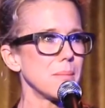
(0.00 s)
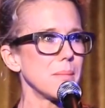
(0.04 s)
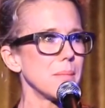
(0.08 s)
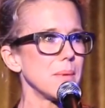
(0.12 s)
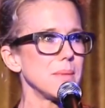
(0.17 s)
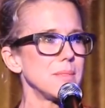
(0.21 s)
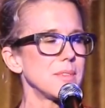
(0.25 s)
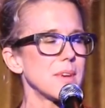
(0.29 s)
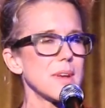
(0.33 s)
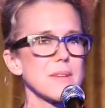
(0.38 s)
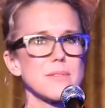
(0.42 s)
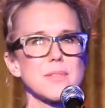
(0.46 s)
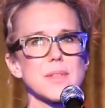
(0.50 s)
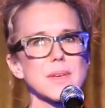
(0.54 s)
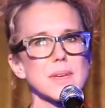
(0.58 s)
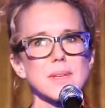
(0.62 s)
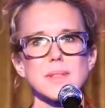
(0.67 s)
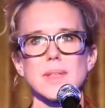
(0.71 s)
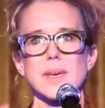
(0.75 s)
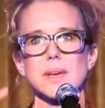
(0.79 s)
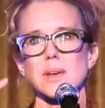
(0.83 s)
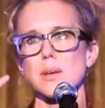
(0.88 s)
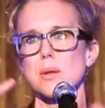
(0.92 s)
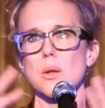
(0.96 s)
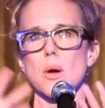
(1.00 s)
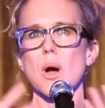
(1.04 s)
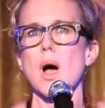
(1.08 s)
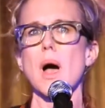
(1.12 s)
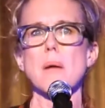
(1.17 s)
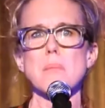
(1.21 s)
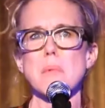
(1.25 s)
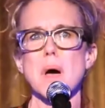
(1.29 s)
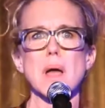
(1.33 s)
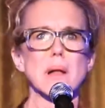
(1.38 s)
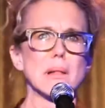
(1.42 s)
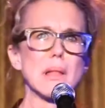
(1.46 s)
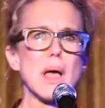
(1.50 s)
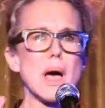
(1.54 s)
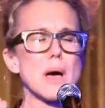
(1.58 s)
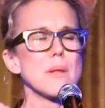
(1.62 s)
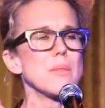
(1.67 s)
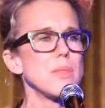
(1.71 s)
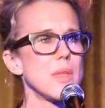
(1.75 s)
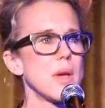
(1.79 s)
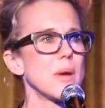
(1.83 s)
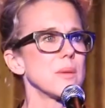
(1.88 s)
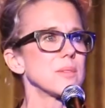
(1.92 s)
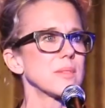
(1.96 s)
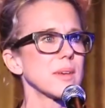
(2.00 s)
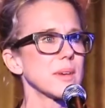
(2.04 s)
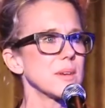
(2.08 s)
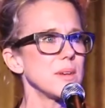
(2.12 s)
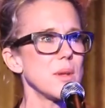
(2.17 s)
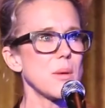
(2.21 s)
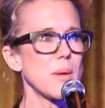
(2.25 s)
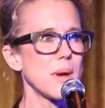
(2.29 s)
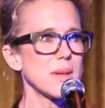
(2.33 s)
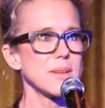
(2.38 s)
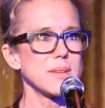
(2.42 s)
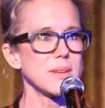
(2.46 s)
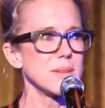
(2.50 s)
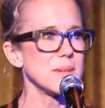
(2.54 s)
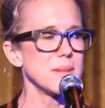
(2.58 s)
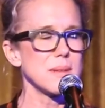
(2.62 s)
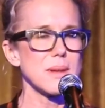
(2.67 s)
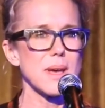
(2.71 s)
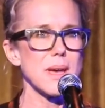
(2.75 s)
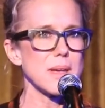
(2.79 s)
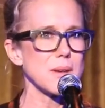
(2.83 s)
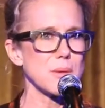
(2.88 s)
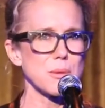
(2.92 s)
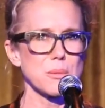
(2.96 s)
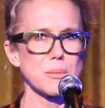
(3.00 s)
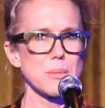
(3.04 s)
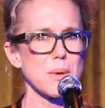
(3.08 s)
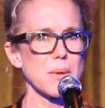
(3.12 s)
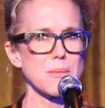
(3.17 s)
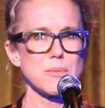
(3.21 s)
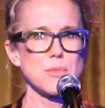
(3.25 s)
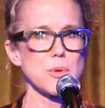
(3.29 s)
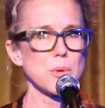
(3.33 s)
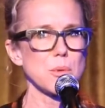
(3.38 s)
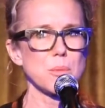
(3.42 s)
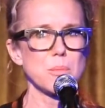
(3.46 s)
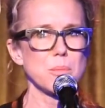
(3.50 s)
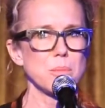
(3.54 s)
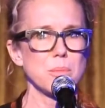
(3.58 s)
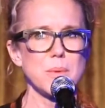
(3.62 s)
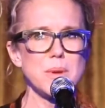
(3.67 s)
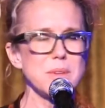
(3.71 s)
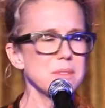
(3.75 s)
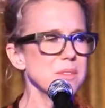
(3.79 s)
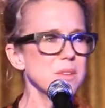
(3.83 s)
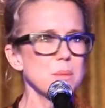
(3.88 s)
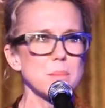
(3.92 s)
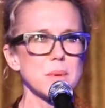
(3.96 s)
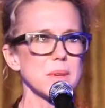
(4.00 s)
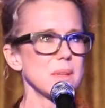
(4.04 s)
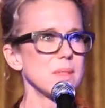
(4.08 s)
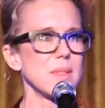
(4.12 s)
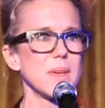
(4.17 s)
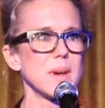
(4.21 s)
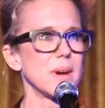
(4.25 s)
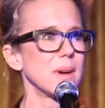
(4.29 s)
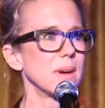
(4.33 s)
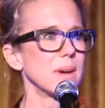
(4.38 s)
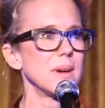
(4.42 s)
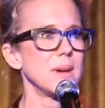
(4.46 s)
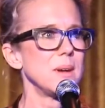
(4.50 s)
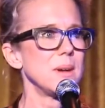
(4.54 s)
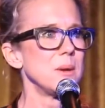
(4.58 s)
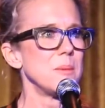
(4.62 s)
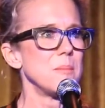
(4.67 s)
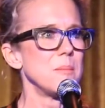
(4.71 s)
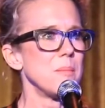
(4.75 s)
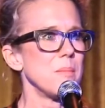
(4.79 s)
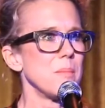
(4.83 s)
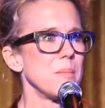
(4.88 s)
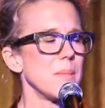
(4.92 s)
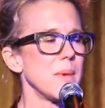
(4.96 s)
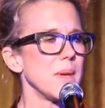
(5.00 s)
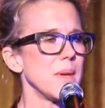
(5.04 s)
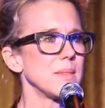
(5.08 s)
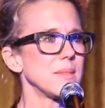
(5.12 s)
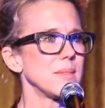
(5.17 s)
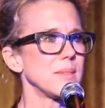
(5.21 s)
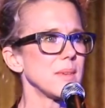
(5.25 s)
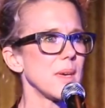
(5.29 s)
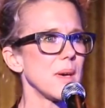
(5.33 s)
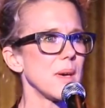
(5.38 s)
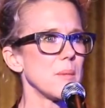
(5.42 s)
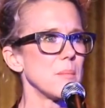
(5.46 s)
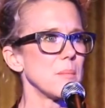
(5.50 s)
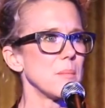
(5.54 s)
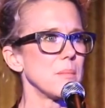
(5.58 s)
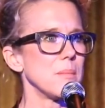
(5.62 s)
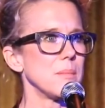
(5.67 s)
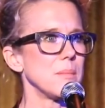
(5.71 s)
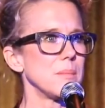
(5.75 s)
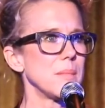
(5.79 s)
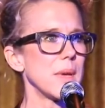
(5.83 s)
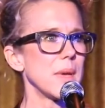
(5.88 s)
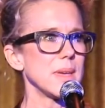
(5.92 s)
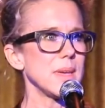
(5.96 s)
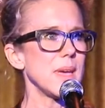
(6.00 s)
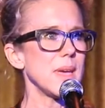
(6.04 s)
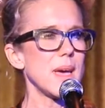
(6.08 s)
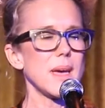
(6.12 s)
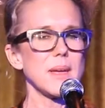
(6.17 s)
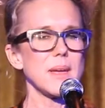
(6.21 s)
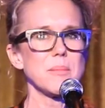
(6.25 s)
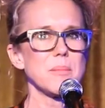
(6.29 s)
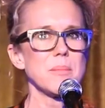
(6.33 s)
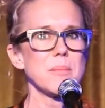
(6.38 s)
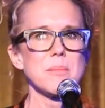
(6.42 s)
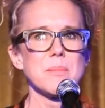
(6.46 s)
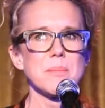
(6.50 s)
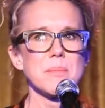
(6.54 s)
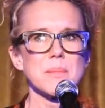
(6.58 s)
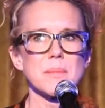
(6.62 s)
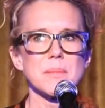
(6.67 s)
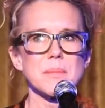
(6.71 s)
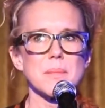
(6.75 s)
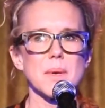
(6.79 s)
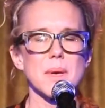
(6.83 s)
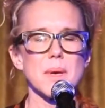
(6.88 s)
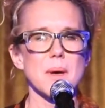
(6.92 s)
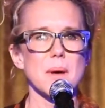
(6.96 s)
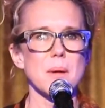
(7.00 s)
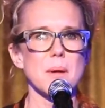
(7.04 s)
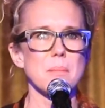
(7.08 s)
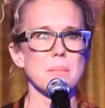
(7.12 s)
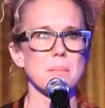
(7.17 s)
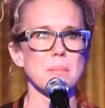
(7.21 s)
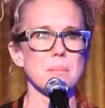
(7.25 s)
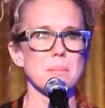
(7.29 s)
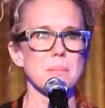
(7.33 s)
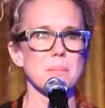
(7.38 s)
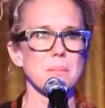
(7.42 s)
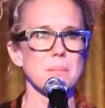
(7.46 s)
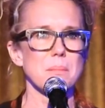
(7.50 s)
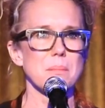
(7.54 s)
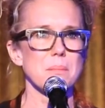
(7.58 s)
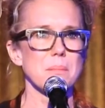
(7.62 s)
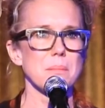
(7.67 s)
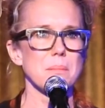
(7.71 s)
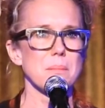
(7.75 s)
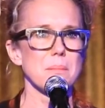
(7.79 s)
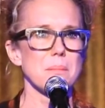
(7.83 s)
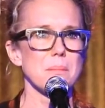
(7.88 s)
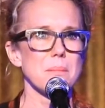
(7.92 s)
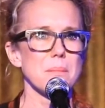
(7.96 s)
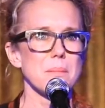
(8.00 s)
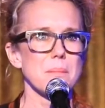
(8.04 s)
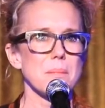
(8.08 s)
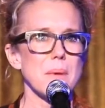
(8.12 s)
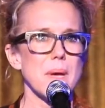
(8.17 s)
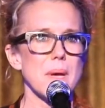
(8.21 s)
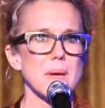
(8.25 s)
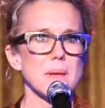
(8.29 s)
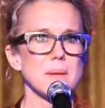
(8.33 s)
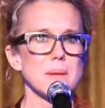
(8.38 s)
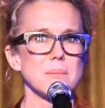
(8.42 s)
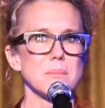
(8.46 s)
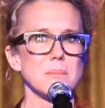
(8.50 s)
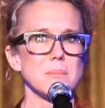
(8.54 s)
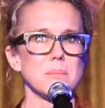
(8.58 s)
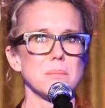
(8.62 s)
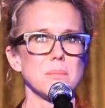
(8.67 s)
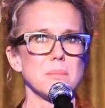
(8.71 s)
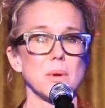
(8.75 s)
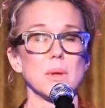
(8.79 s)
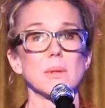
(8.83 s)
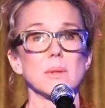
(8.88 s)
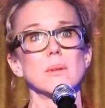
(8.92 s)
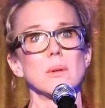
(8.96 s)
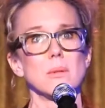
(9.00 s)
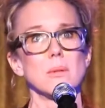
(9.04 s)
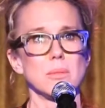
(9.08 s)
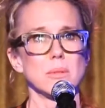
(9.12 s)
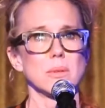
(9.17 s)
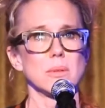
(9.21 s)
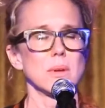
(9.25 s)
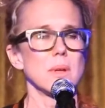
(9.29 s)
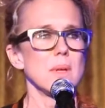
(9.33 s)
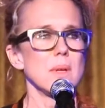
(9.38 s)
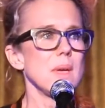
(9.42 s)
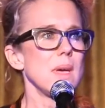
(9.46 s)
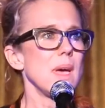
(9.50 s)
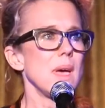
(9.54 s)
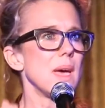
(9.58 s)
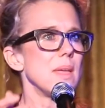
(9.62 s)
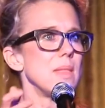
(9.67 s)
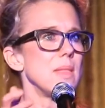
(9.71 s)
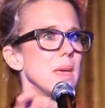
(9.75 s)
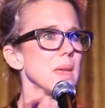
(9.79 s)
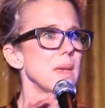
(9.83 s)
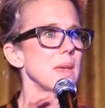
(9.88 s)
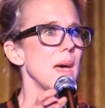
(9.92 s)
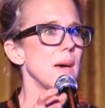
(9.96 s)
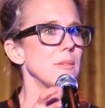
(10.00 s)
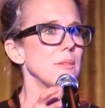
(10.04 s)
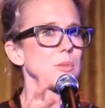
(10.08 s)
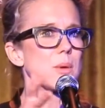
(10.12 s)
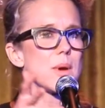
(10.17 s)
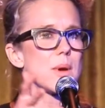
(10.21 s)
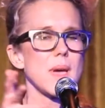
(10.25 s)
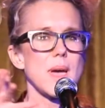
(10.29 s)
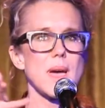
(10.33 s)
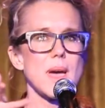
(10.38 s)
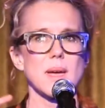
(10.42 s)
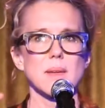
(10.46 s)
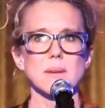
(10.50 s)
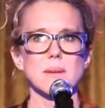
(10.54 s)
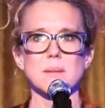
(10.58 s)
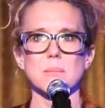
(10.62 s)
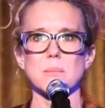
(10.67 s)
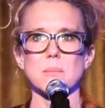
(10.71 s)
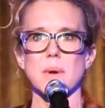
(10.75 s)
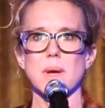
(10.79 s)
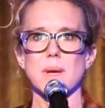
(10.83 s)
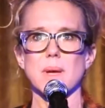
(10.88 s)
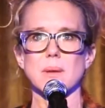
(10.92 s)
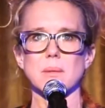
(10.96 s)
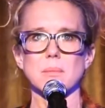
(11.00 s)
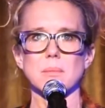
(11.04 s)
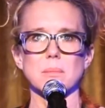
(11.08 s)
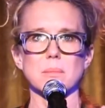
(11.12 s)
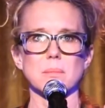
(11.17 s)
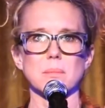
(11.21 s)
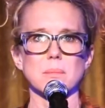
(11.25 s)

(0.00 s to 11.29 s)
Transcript: instead of thinking I'm not allowed in there, it's like, no, I didn't, I don't have no reason to be in there. It's not yet. And well, hopefully, and then after I had my